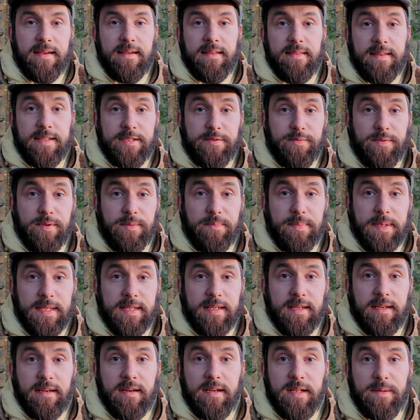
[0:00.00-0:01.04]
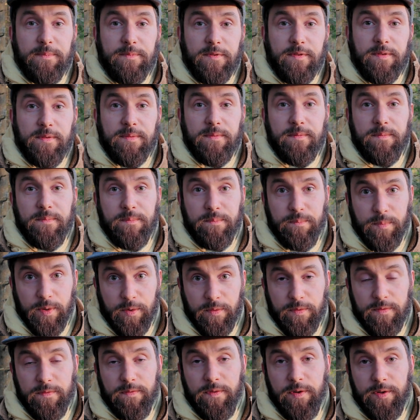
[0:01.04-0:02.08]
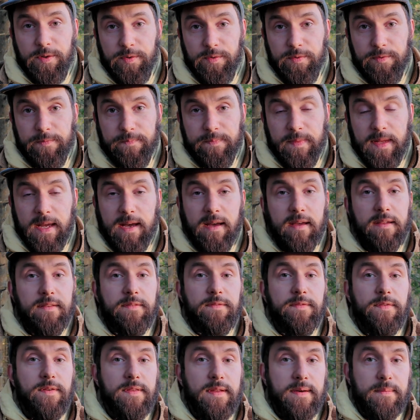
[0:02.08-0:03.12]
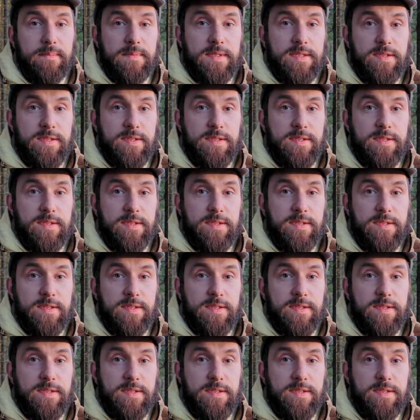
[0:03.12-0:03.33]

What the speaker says: This will be helpful both for you and for them.